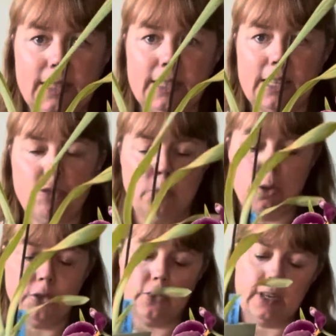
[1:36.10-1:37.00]
in
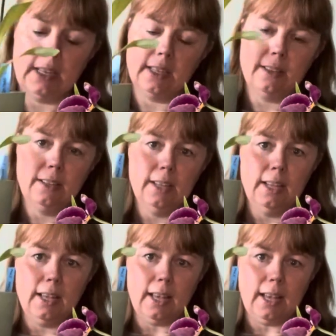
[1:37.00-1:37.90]
self-watering,
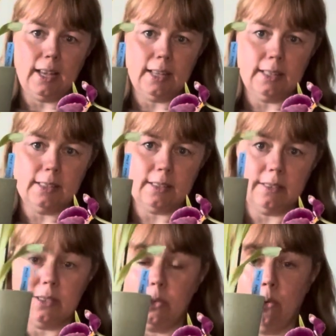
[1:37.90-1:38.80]
and
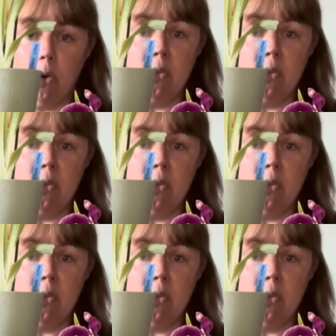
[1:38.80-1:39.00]
so all